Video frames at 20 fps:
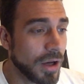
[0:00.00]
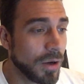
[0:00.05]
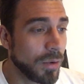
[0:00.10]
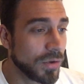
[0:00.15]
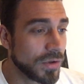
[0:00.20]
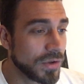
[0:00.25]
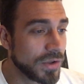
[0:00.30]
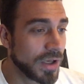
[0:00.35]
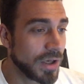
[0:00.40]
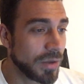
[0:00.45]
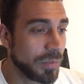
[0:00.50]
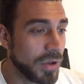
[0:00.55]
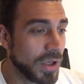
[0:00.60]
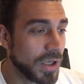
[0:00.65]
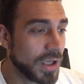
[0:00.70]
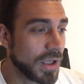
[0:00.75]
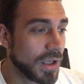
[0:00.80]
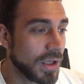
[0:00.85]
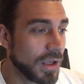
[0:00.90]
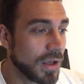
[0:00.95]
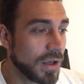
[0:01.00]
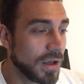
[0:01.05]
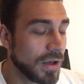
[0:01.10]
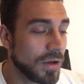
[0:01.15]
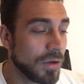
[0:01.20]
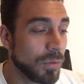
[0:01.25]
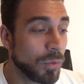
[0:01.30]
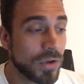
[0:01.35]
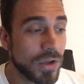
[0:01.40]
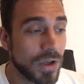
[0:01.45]
was gonna pick
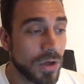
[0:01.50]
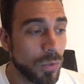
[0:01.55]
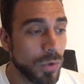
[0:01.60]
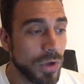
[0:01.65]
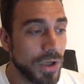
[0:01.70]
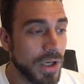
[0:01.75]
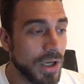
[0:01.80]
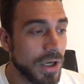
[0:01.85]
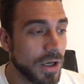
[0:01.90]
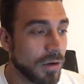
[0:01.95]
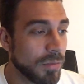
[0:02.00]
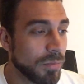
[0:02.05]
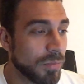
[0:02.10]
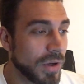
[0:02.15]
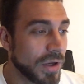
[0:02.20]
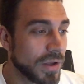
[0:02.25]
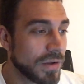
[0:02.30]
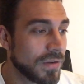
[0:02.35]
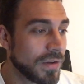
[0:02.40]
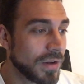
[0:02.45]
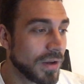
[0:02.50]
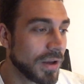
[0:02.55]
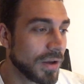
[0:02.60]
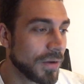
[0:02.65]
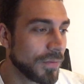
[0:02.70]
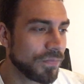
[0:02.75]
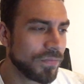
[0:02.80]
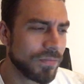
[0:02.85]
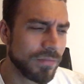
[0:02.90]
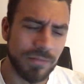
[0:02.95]
was gonna win here, but
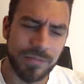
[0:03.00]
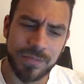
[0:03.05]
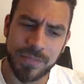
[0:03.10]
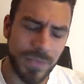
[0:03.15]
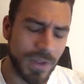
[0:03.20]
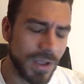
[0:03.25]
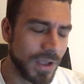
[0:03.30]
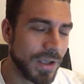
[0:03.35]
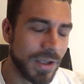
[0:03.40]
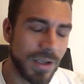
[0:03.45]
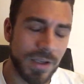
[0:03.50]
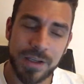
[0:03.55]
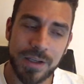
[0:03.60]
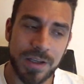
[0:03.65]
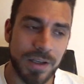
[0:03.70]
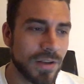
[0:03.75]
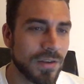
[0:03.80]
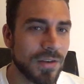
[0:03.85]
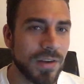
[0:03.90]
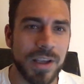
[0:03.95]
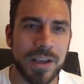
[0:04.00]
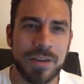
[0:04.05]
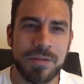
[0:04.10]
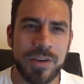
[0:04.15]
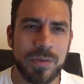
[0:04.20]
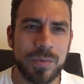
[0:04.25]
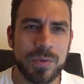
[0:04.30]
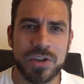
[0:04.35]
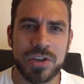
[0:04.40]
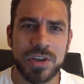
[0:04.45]
it's
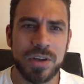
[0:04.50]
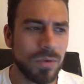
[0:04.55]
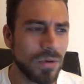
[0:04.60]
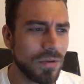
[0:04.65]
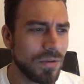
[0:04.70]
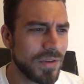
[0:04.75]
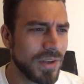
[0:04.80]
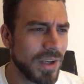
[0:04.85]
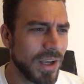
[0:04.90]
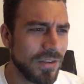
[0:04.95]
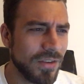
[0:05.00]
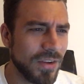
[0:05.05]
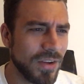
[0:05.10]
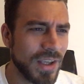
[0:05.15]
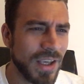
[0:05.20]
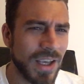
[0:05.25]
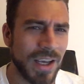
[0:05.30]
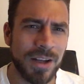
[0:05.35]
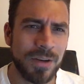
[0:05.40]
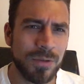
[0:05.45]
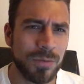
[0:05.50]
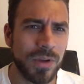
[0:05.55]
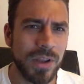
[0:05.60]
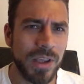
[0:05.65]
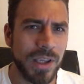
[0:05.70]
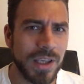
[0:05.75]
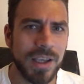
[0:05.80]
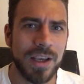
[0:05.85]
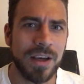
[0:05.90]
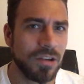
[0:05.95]
like Vince Pichel, one of those guys you
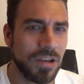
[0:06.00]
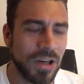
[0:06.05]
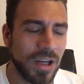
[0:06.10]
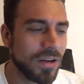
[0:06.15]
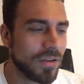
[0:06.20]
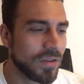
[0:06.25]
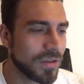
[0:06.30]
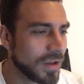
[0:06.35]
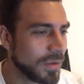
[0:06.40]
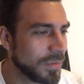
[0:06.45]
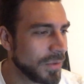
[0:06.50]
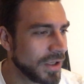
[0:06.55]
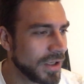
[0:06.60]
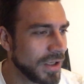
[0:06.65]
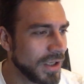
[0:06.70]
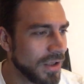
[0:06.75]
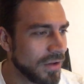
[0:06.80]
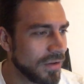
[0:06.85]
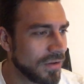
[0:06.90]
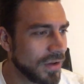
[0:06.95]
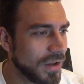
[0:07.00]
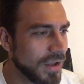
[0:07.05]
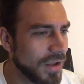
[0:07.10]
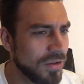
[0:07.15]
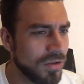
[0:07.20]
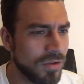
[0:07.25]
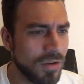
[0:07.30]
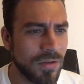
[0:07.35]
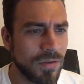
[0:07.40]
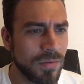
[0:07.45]
can't really count out. I mean,
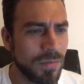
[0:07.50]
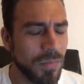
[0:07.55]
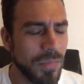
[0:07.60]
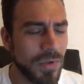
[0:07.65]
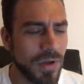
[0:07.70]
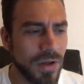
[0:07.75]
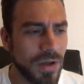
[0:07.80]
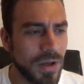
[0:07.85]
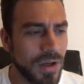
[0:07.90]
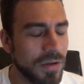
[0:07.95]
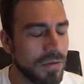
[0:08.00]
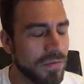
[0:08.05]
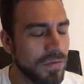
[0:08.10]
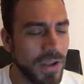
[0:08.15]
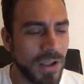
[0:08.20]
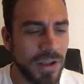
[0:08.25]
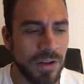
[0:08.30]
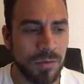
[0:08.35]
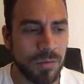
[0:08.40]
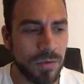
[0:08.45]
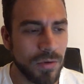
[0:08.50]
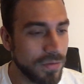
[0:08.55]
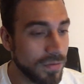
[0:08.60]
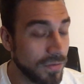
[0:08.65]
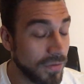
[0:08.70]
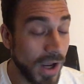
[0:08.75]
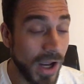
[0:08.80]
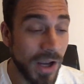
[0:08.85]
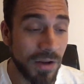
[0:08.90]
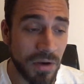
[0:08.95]
he's he's just, I think he's
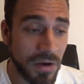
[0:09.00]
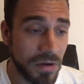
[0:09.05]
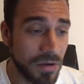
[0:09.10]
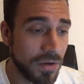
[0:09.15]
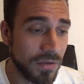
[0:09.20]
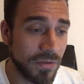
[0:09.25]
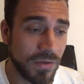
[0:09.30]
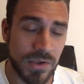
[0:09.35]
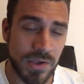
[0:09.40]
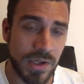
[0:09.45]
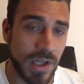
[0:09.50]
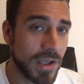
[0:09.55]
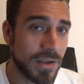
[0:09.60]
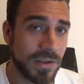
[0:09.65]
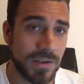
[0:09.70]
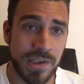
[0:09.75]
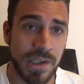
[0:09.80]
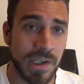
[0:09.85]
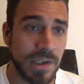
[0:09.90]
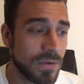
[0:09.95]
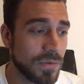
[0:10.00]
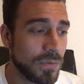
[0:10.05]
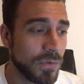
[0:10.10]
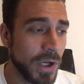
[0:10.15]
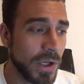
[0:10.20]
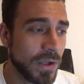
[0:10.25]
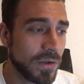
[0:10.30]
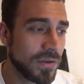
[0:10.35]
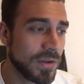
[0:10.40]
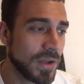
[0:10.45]
won five out of his last
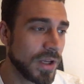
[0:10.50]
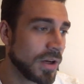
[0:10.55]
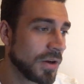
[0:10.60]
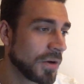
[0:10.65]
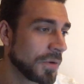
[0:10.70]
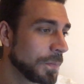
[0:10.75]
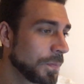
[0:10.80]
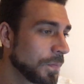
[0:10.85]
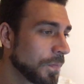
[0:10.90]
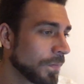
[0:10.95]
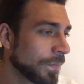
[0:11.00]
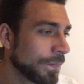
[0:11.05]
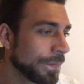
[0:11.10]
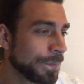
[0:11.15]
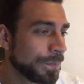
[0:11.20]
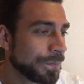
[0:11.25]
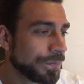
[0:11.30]
six fights now.